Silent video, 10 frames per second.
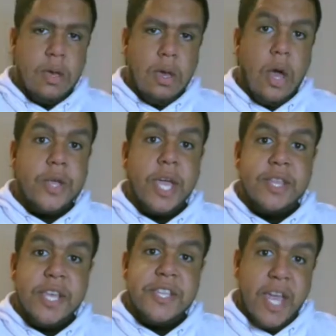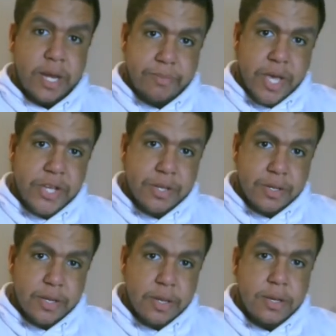Okay, that's the animations
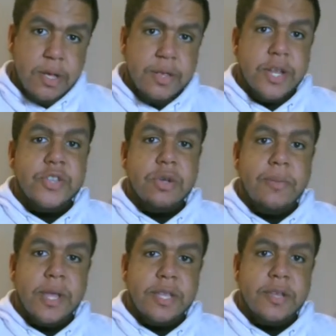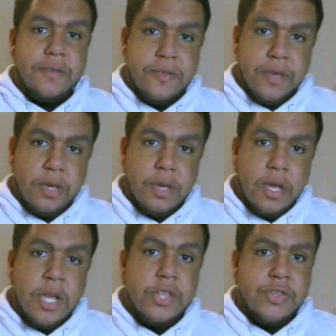done. Now let's talk about another thing, the